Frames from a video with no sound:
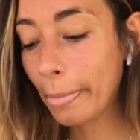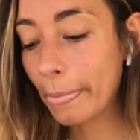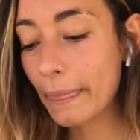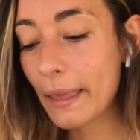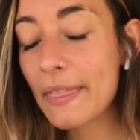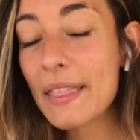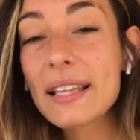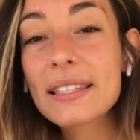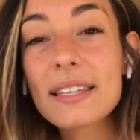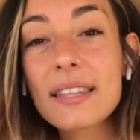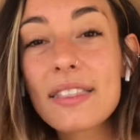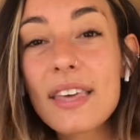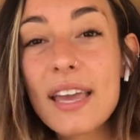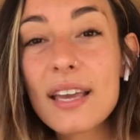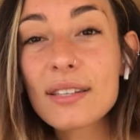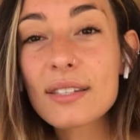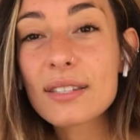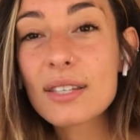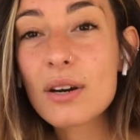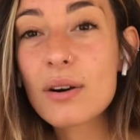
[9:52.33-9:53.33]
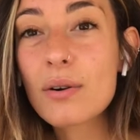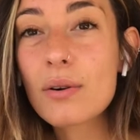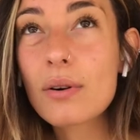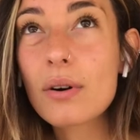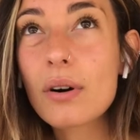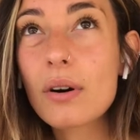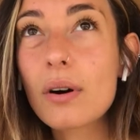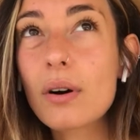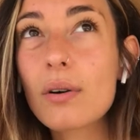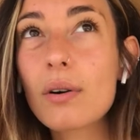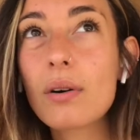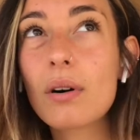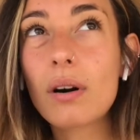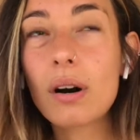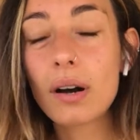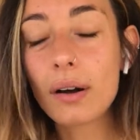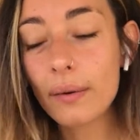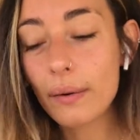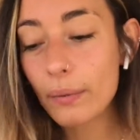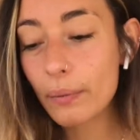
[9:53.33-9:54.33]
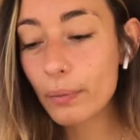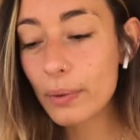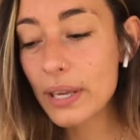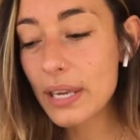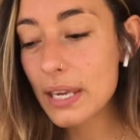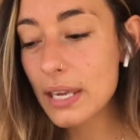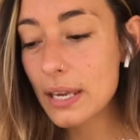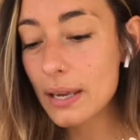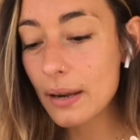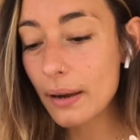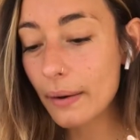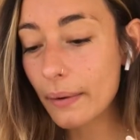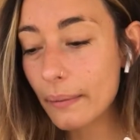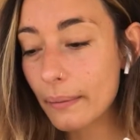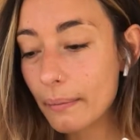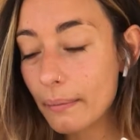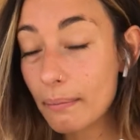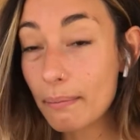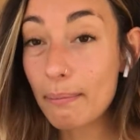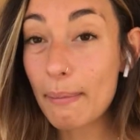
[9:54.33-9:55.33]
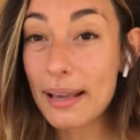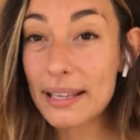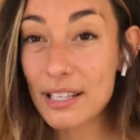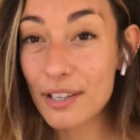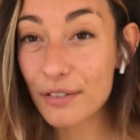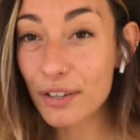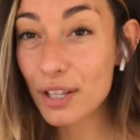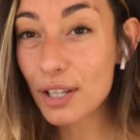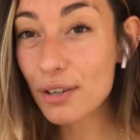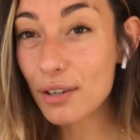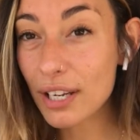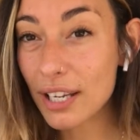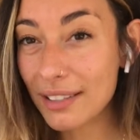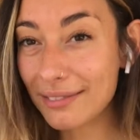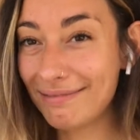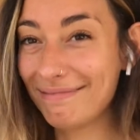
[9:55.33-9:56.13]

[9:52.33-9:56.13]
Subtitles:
And that's the thing. So we, myself included,